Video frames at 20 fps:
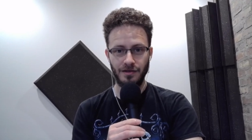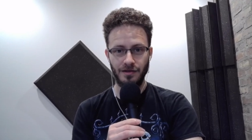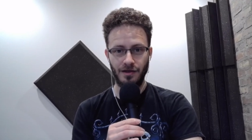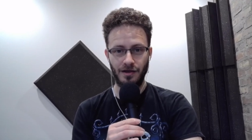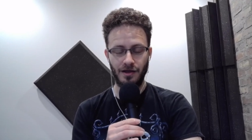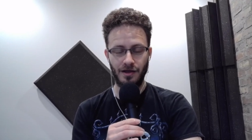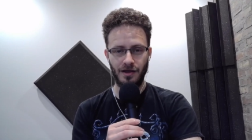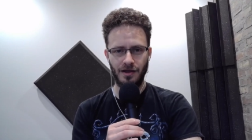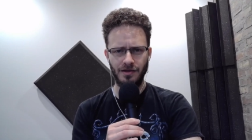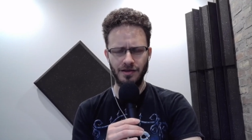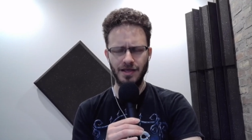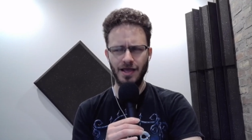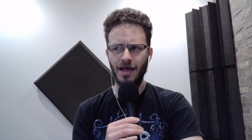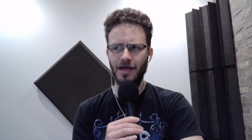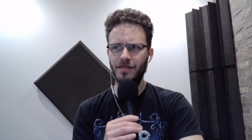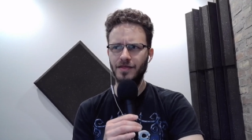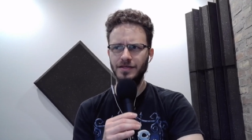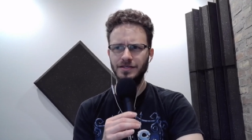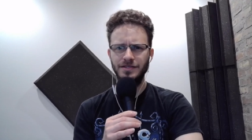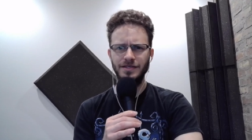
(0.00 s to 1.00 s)

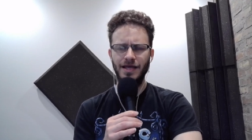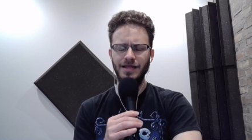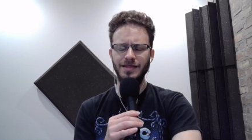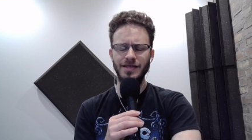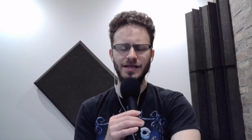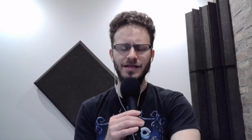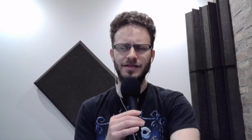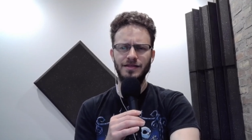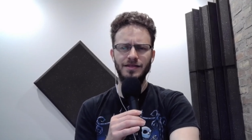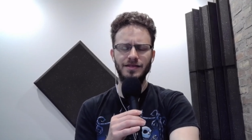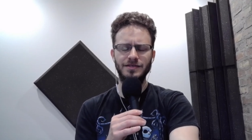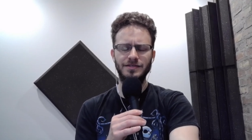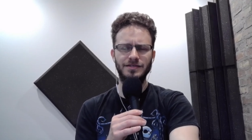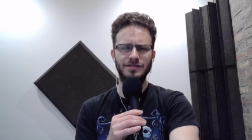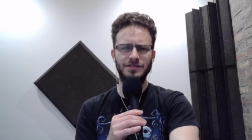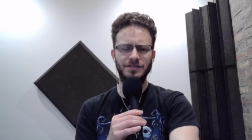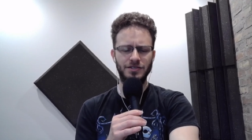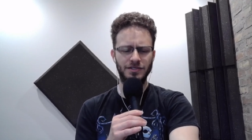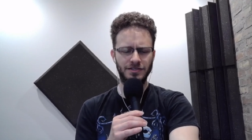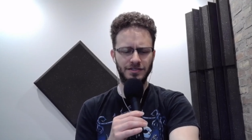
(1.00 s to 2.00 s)
Yeah, I think this
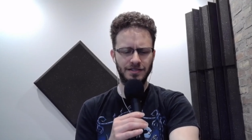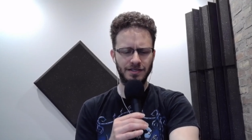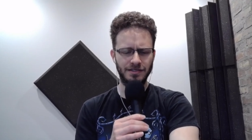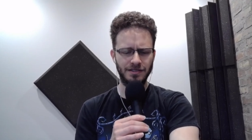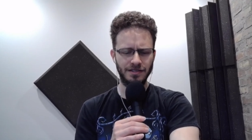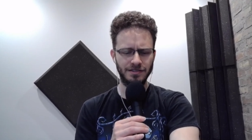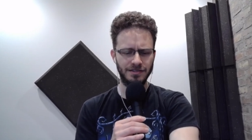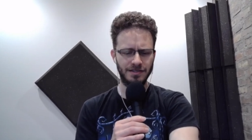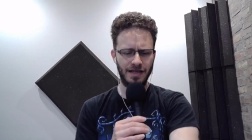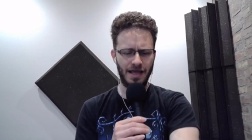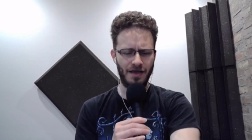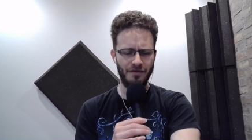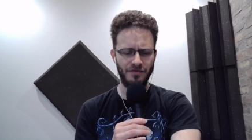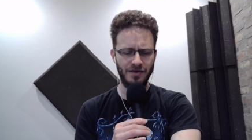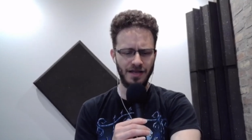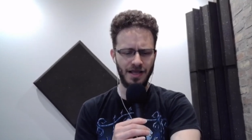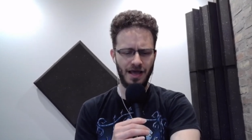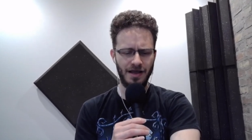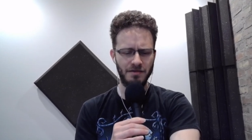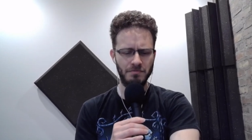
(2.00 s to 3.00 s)
just, it doesn't have
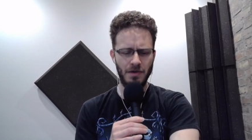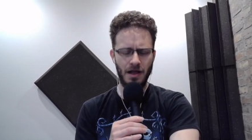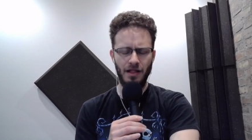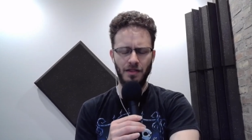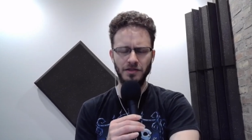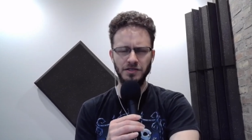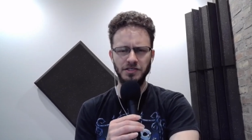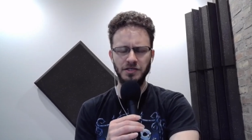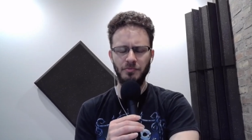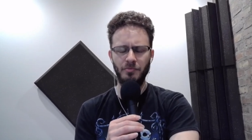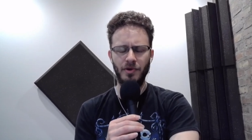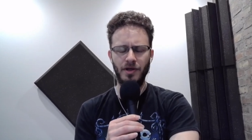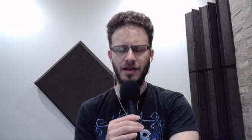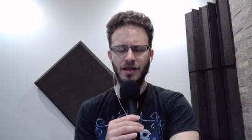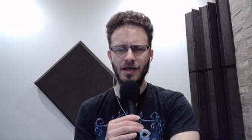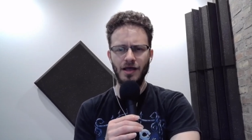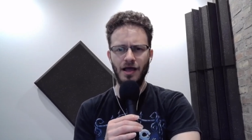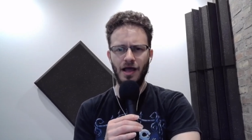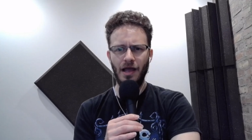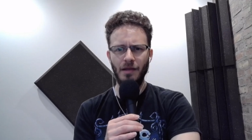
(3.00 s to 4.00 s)
any etymology, but
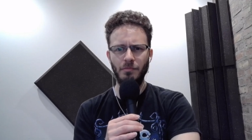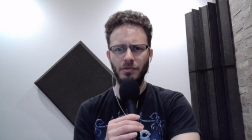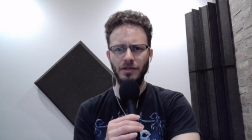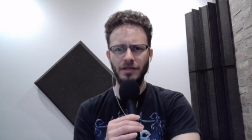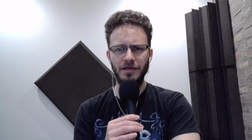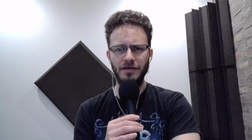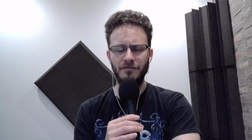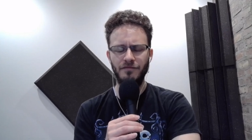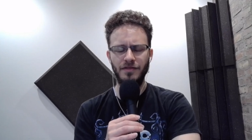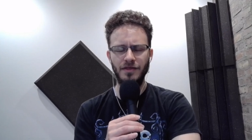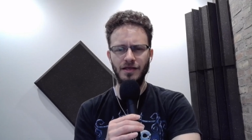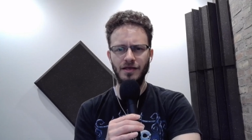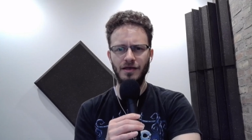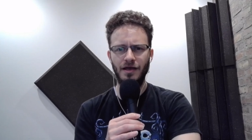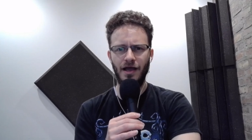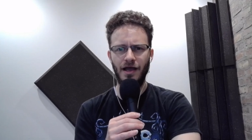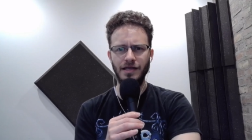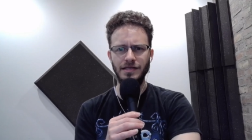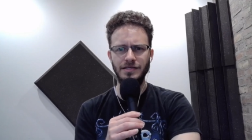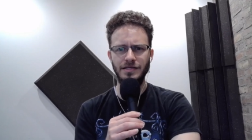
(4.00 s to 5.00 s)
I believe the
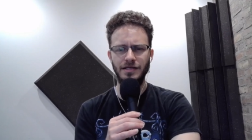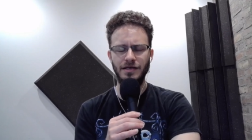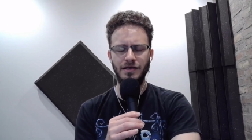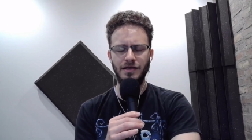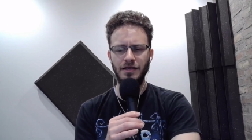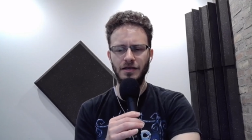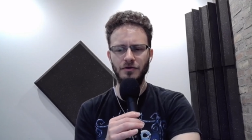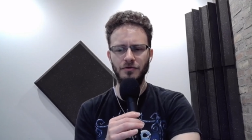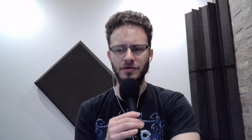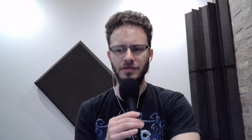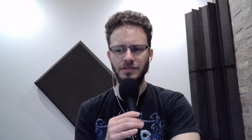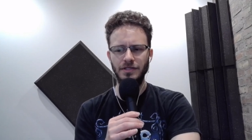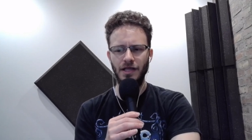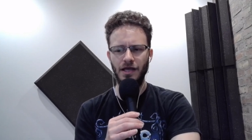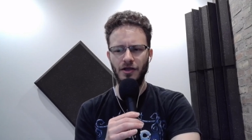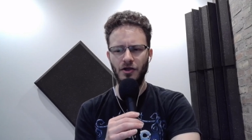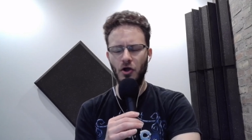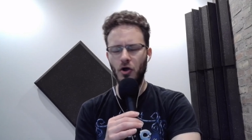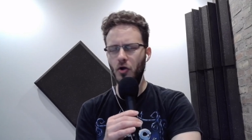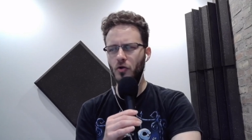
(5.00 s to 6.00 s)
idea here is
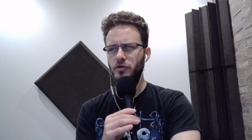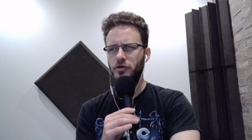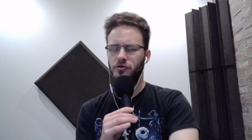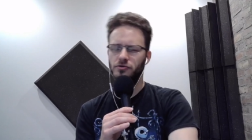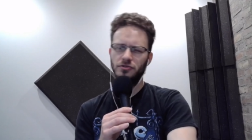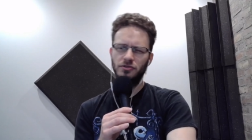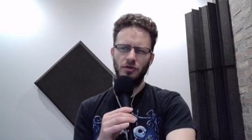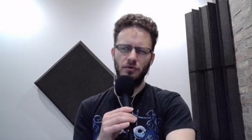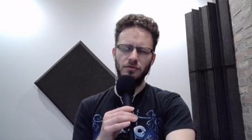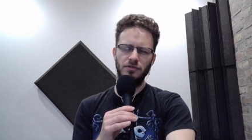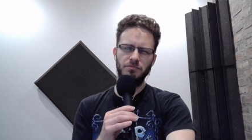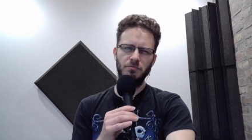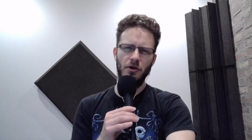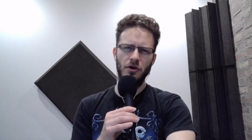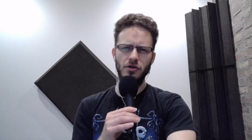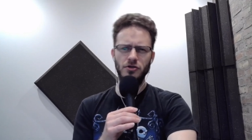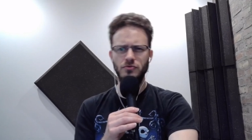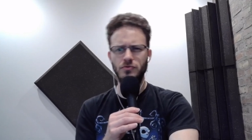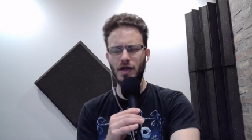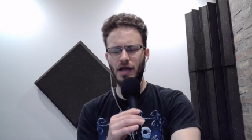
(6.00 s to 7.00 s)
like, oh, you're so
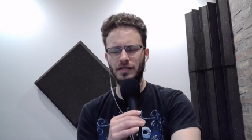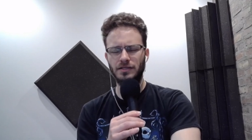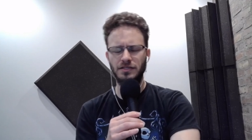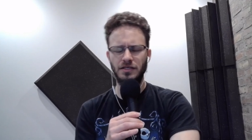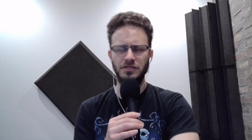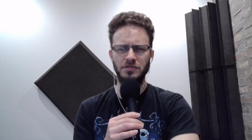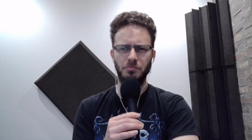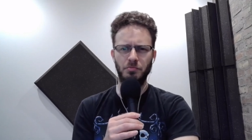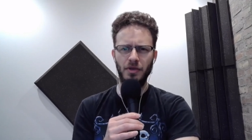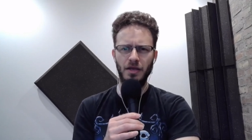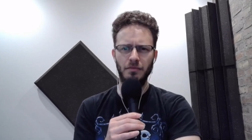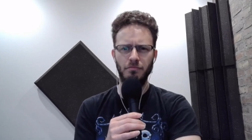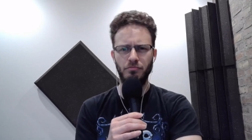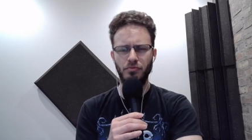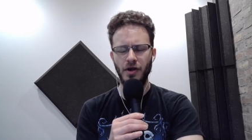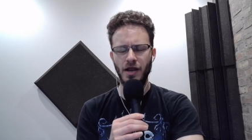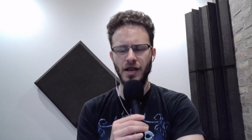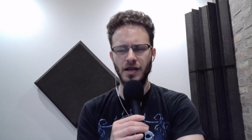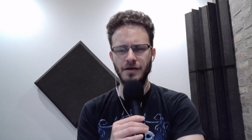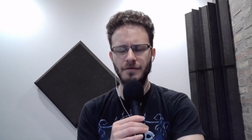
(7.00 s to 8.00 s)
smart, you got such a big
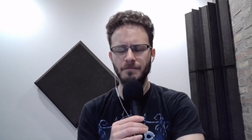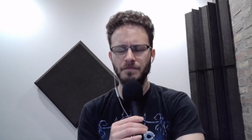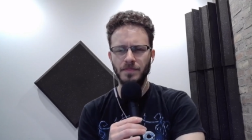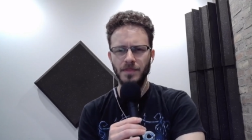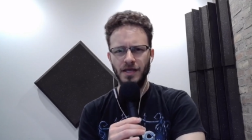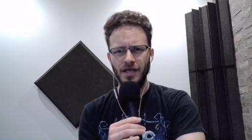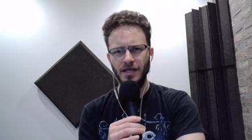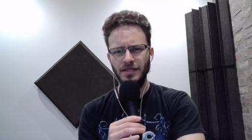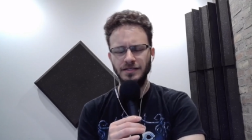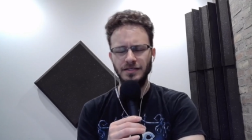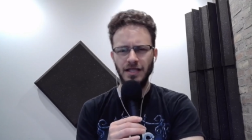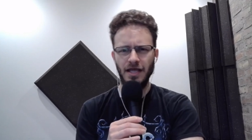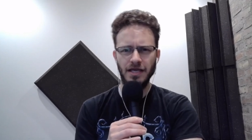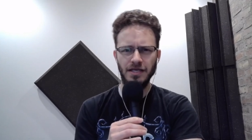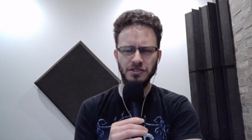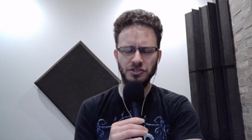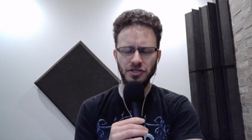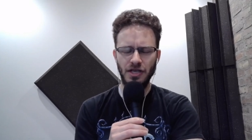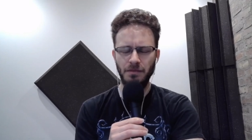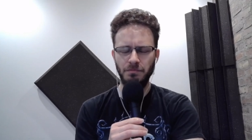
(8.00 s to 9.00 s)
brain, it's
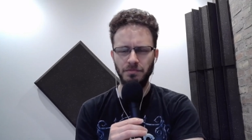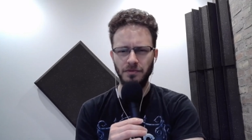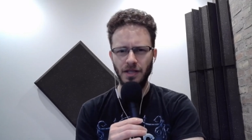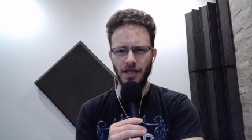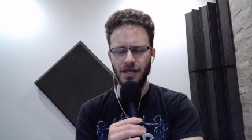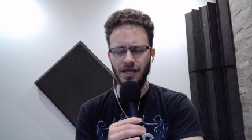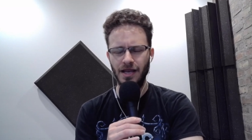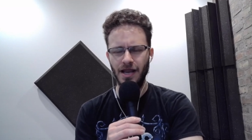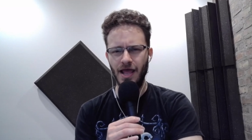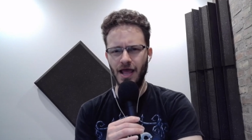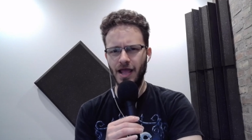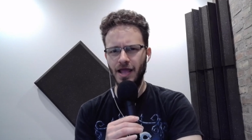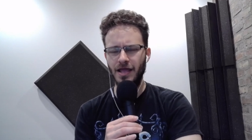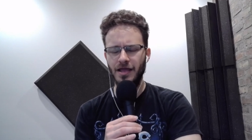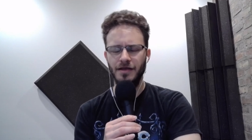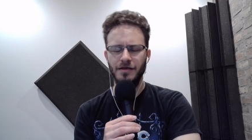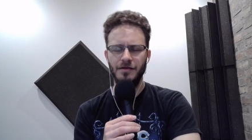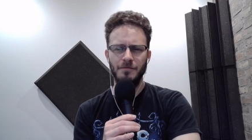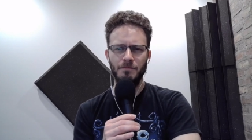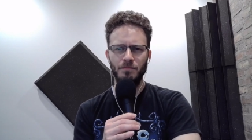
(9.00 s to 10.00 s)
like shaped like an
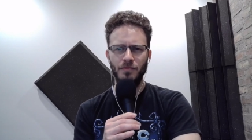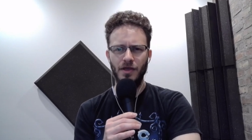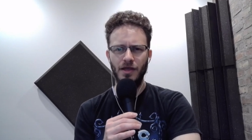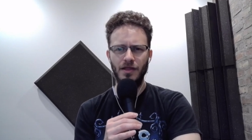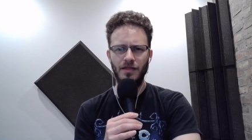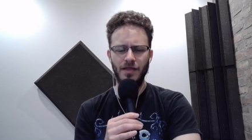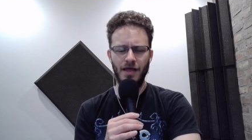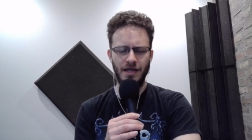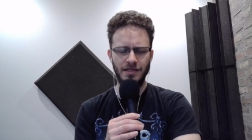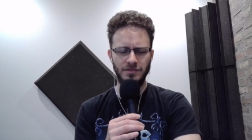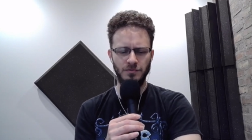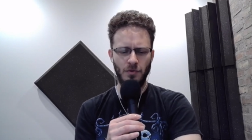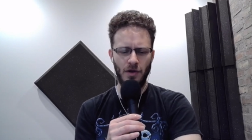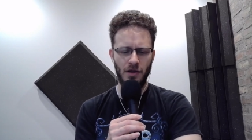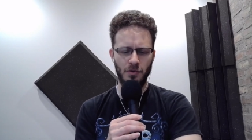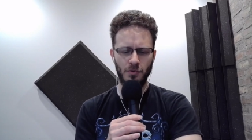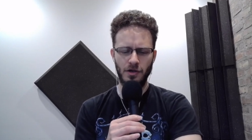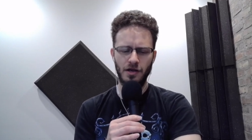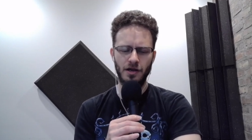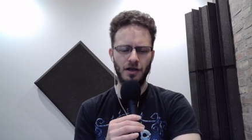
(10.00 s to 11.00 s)
egg, and that's
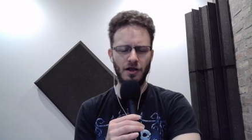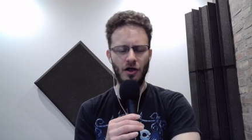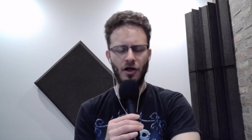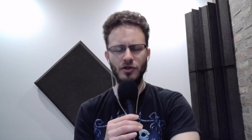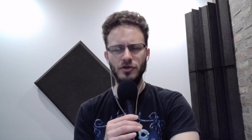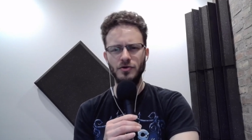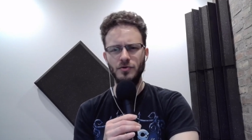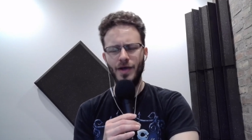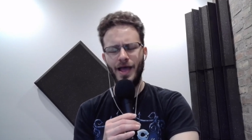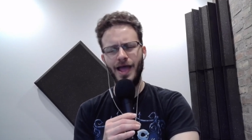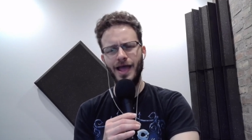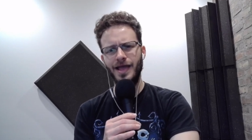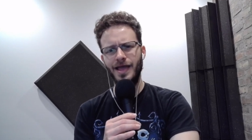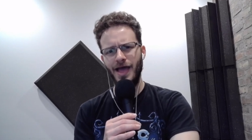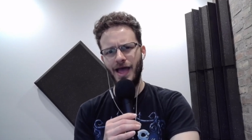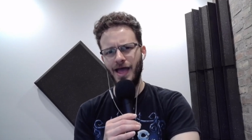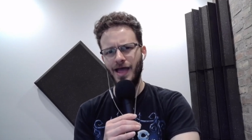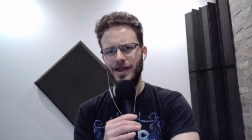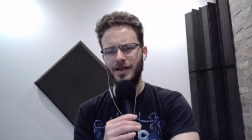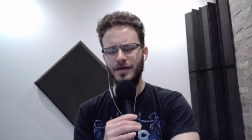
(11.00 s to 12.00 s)
why we're going to call you
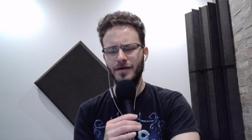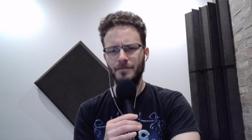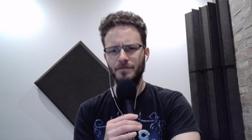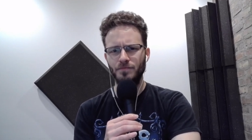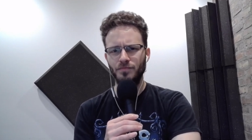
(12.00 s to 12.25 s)
egghead.